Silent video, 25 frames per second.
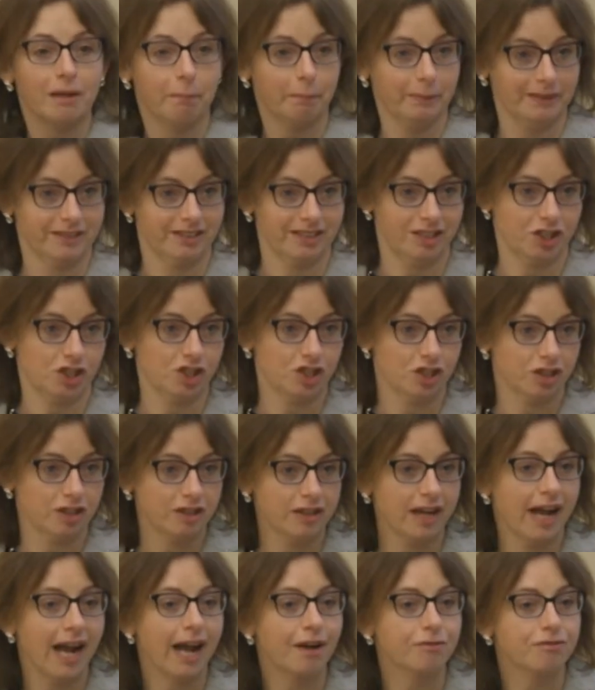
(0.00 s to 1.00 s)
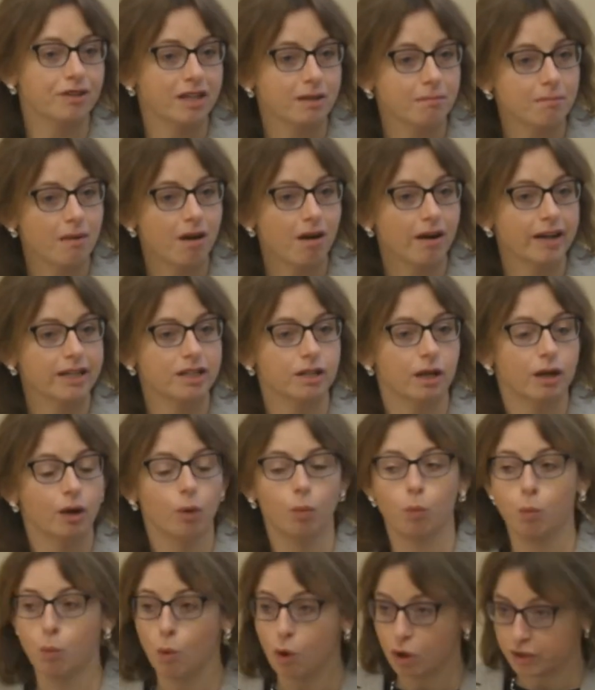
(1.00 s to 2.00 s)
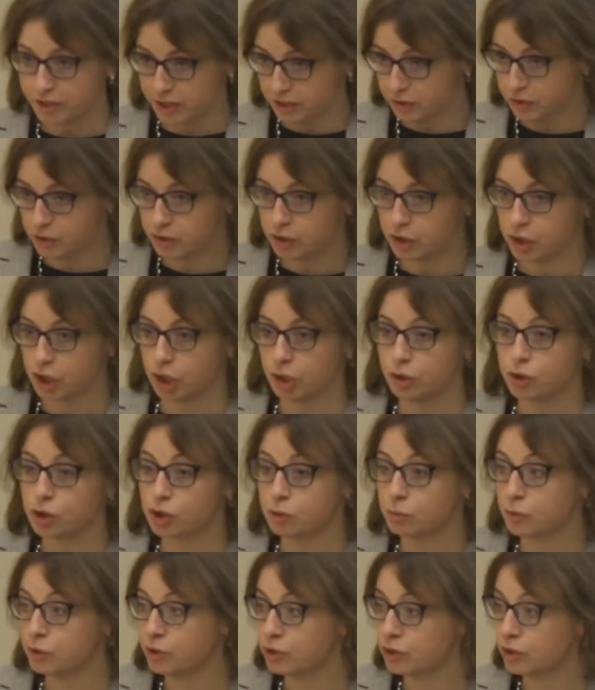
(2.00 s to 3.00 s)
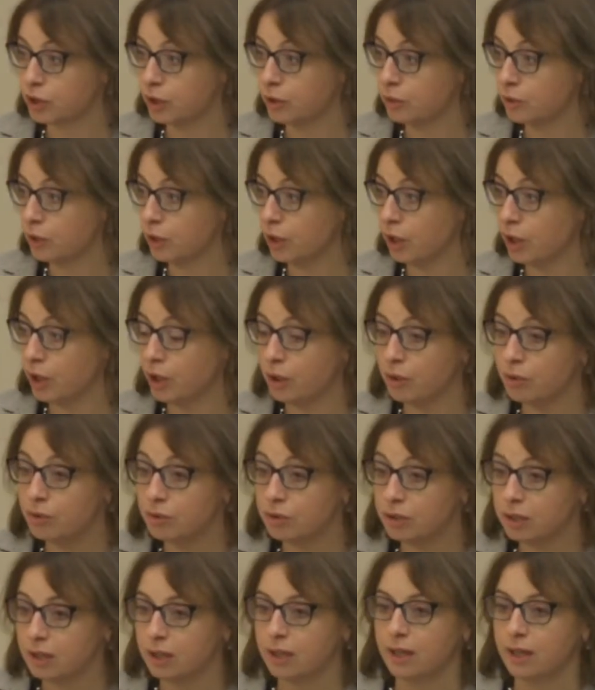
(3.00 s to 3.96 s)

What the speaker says: position, have in mind what institution would suit you,